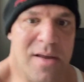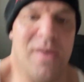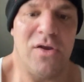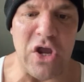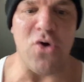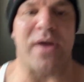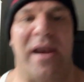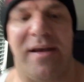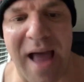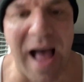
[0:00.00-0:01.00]
You
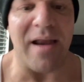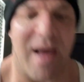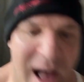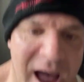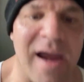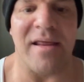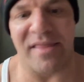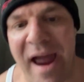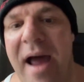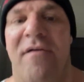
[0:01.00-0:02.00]
cannot hide
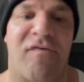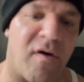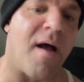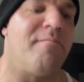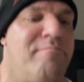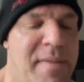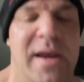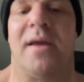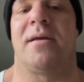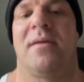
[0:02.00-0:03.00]
that from me.
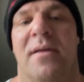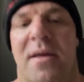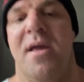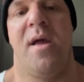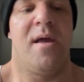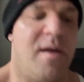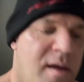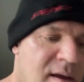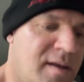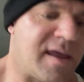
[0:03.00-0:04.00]

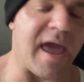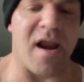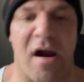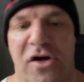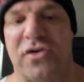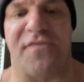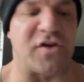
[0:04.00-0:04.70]
Gaydar is off the